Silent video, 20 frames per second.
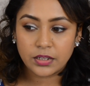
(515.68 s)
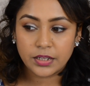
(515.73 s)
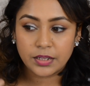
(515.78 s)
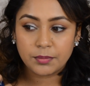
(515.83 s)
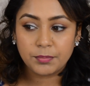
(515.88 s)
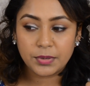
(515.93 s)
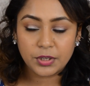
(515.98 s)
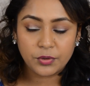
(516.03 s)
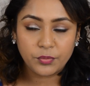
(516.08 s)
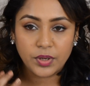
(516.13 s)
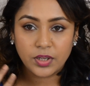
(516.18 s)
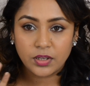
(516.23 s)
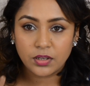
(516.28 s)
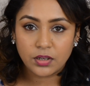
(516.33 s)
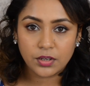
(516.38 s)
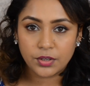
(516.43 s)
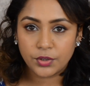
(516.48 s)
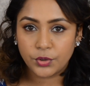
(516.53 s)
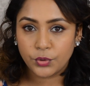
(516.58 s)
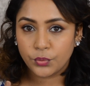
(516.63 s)
in between
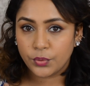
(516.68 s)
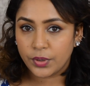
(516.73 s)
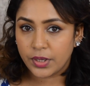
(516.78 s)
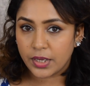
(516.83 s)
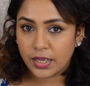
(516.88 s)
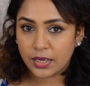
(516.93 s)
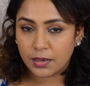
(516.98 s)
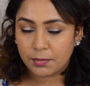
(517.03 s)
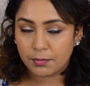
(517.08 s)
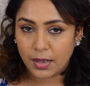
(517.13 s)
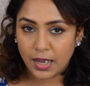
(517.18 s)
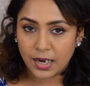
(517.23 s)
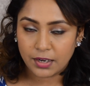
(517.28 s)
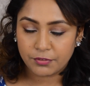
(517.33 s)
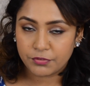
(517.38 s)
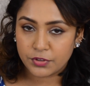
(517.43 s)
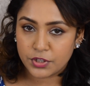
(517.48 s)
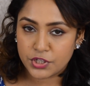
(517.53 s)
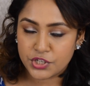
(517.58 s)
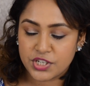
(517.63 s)
a dewy and a
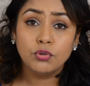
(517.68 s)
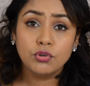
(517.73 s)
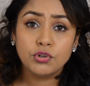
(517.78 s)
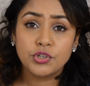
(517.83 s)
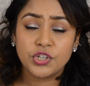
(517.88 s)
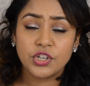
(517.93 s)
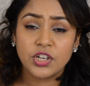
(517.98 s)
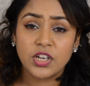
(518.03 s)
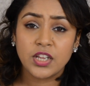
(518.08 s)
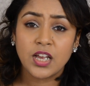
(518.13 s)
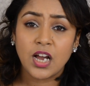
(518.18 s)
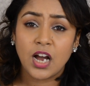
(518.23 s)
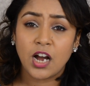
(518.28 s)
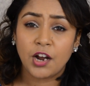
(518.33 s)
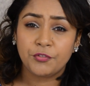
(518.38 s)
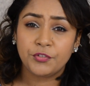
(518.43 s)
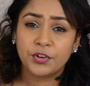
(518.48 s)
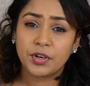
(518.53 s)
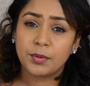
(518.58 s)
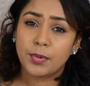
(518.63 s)
matte finish. Usually
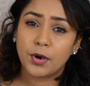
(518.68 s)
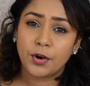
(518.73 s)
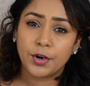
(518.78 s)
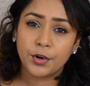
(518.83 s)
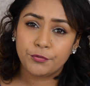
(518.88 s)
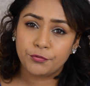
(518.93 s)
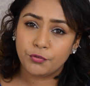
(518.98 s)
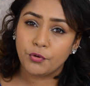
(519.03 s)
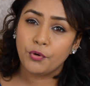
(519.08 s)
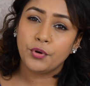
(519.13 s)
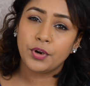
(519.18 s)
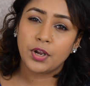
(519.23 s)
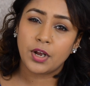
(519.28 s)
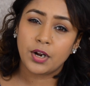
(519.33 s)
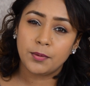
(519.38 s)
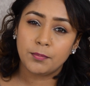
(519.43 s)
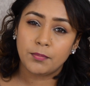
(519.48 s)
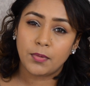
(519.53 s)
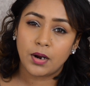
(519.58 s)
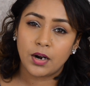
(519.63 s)
after about a 4
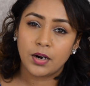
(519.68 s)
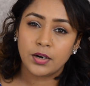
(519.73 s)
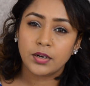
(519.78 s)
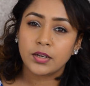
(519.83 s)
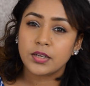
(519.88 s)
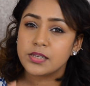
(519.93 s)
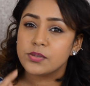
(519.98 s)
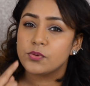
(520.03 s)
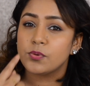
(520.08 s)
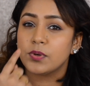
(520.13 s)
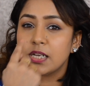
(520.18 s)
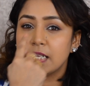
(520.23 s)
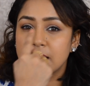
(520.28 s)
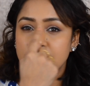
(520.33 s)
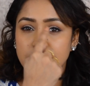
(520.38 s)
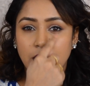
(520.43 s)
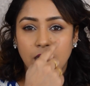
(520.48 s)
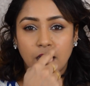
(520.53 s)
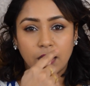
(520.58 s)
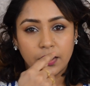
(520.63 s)
hour mark is when I
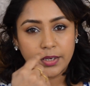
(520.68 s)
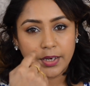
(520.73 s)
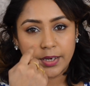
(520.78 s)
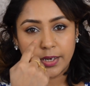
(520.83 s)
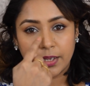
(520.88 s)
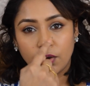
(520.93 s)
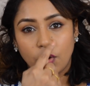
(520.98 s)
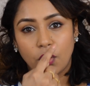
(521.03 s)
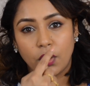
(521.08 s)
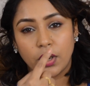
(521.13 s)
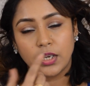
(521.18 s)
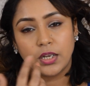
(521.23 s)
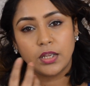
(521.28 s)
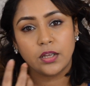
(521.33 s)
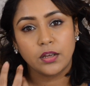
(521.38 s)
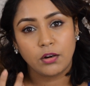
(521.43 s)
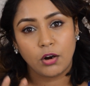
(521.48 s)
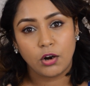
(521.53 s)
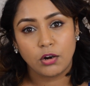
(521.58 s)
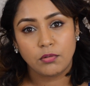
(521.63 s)
start getting oily
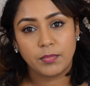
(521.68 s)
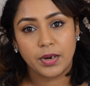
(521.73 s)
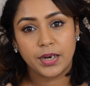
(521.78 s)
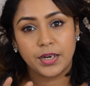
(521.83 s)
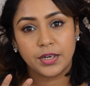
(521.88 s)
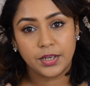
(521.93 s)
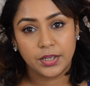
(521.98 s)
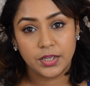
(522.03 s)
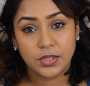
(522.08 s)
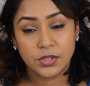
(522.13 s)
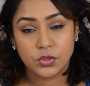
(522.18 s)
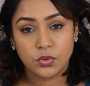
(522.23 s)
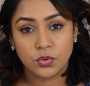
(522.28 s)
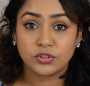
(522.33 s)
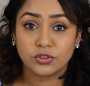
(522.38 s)
around my T-zone.